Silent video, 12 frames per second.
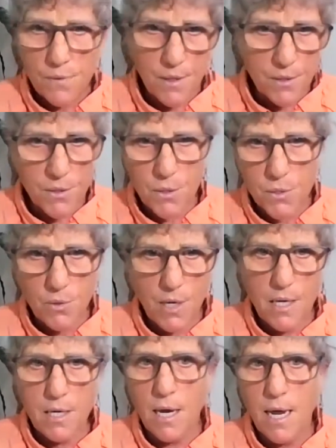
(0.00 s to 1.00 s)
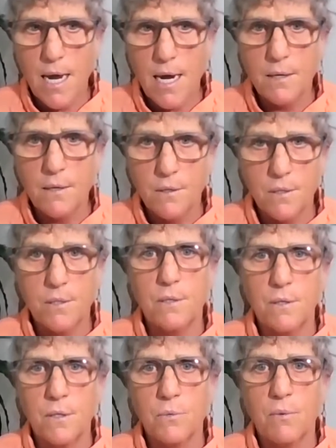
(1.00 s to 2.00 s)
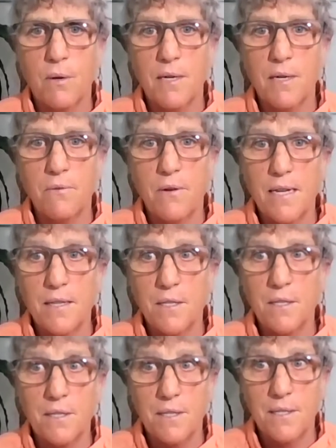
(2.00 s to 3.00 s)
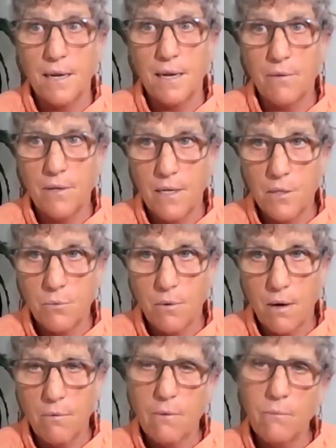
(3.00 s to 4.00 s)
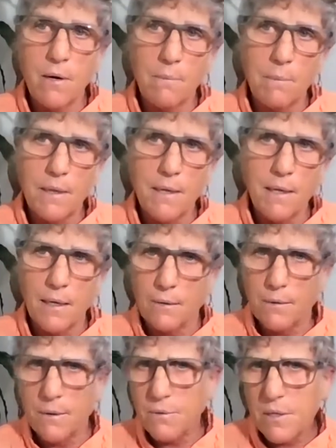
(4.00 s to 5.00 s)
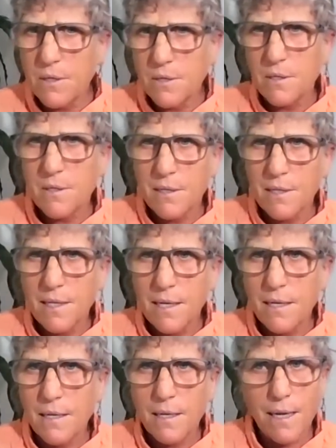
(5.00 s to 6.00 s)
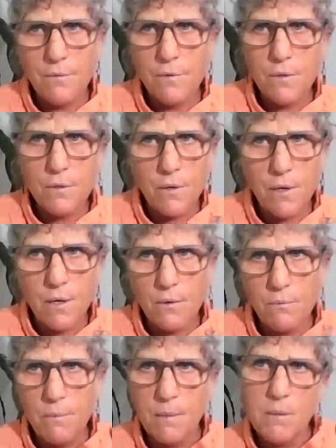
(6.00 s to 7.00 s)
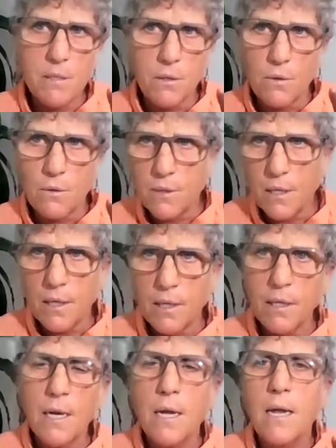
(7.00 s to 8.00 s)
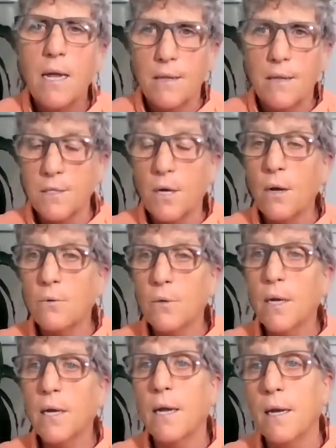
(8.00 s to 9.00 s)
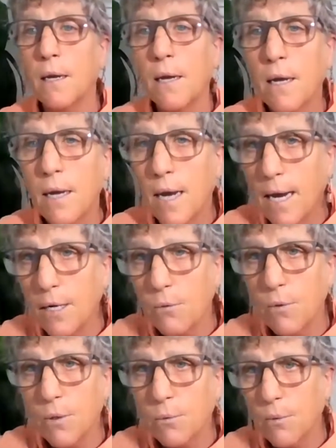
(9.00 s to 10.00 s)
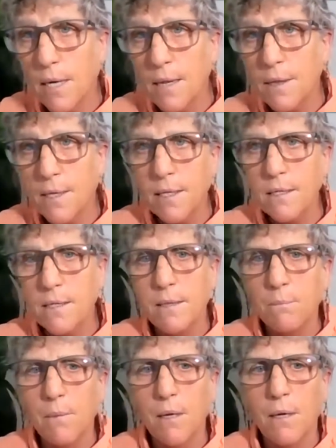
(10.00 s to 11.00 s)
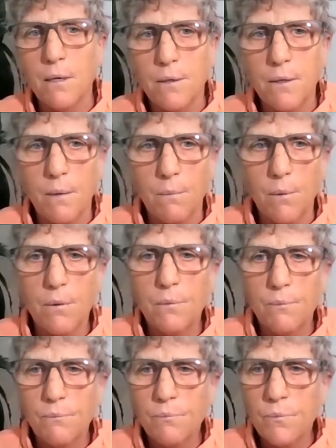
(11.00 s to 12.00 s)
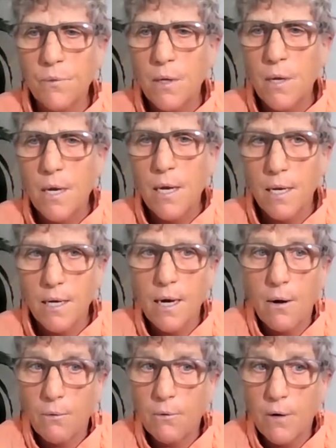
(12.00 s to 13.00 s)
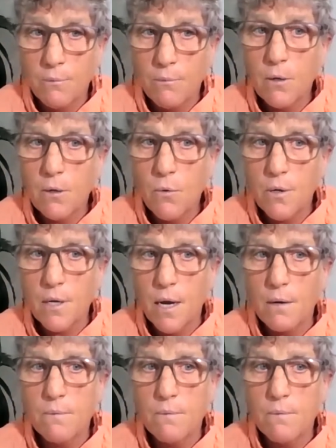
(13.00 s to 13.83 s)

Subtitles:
a straight line that's just well defined. This is definitely a 12. We want to be thinking, oh, is this a 10, 11, 12, maybe it's a 13. That's all okay. I go with what I think is the middle number. I like to write down some notes